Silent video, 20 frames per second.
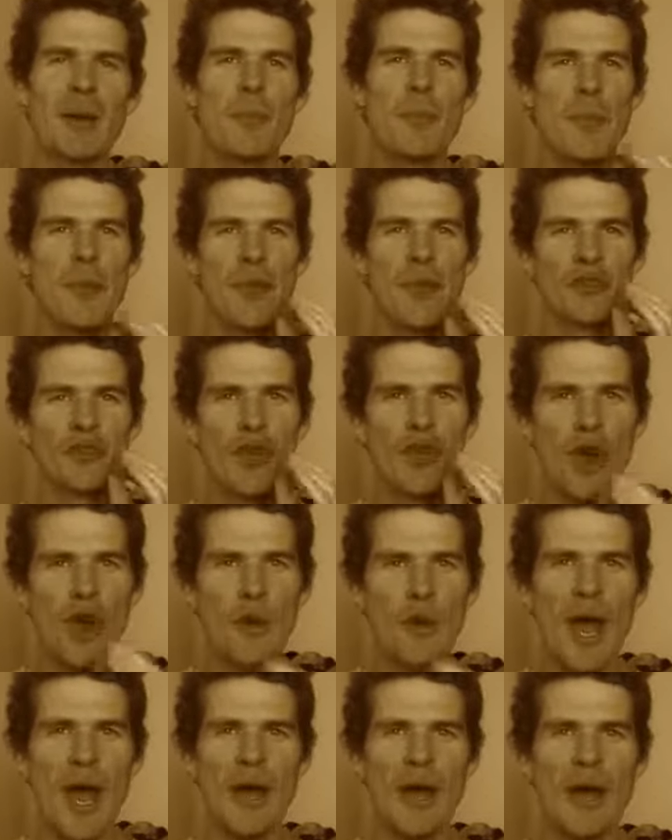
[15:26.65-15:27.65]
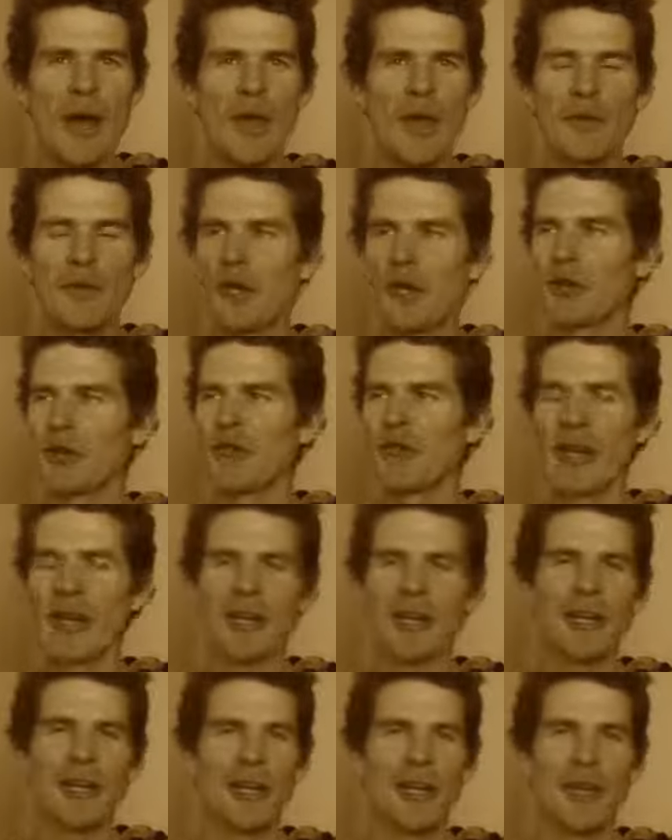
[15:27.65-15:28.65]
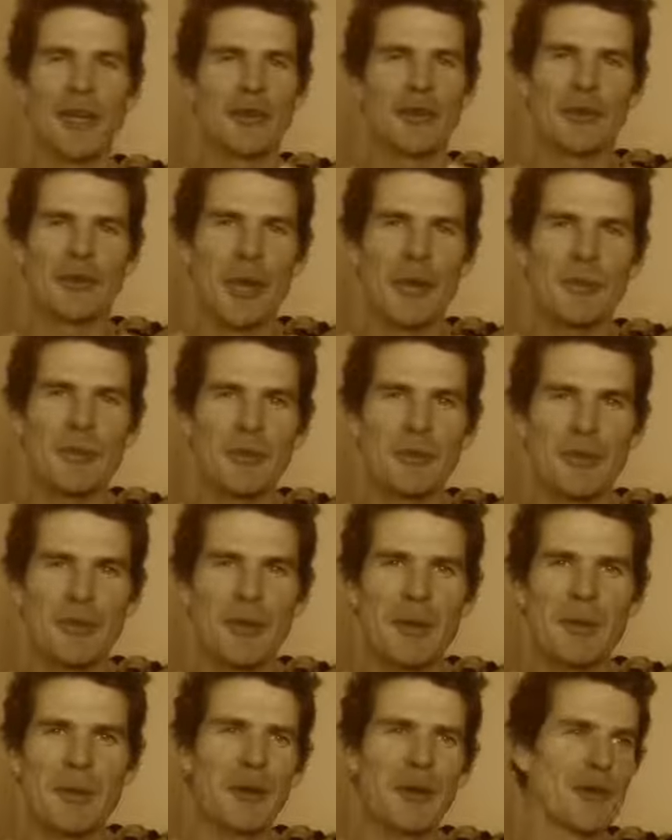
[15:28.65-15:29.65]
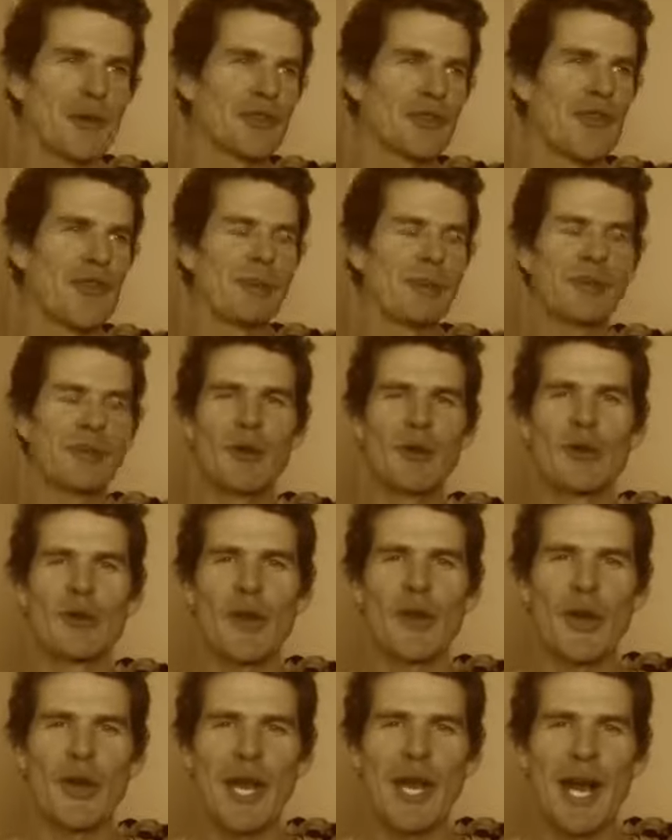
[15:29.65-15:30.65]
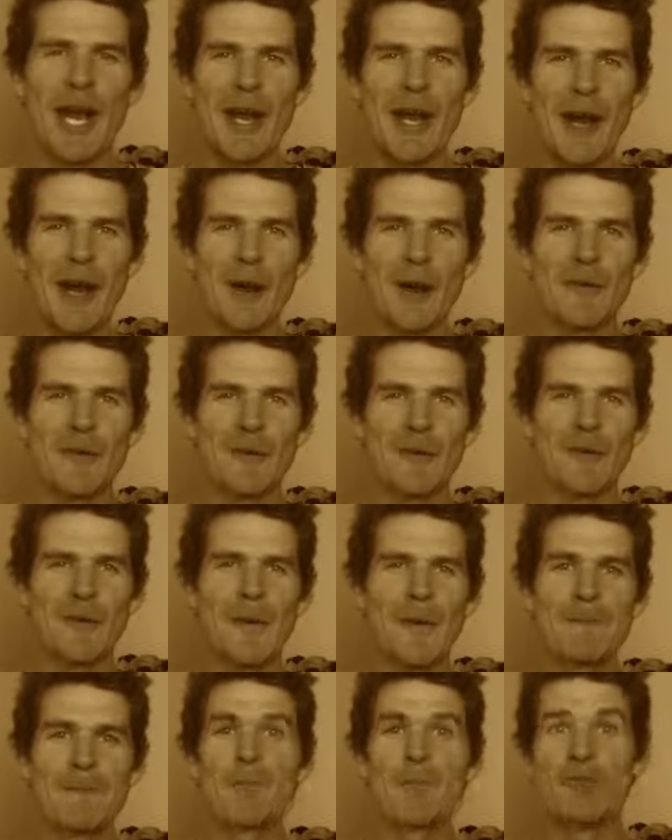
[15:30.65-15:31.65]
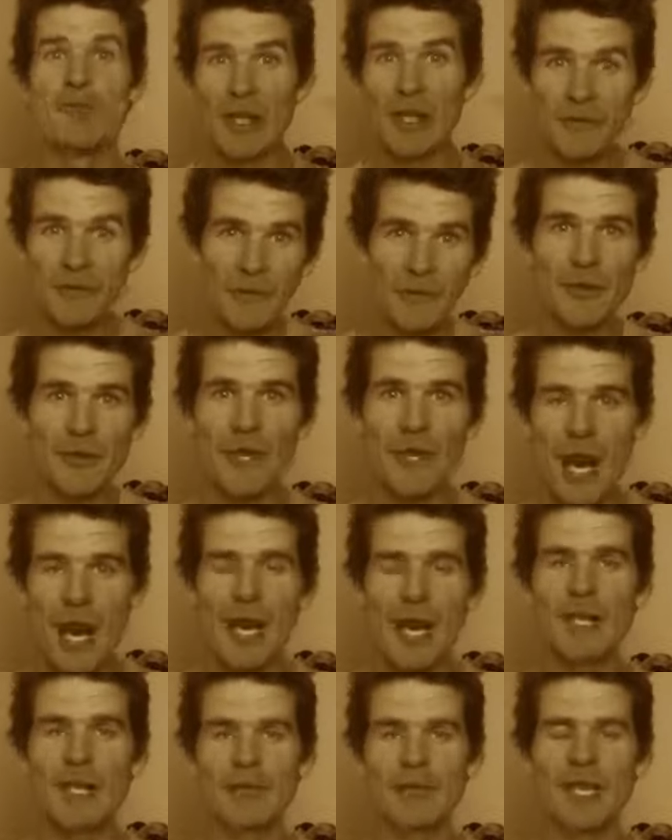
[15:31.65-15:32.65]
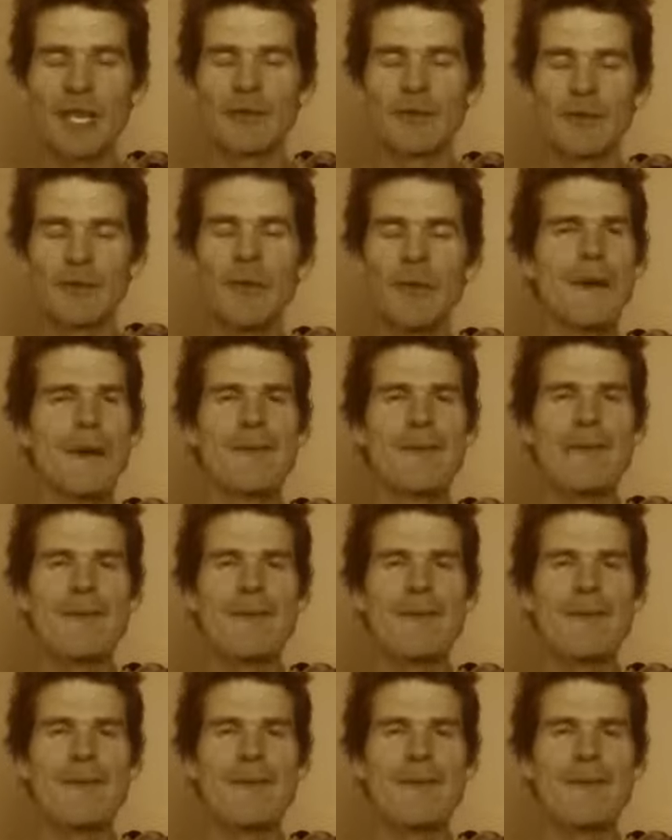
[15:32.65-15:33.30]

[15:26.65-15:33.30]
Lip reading: but there's no way on earth you can run a sub 3 minute or sub 2:30 800 relative to your age level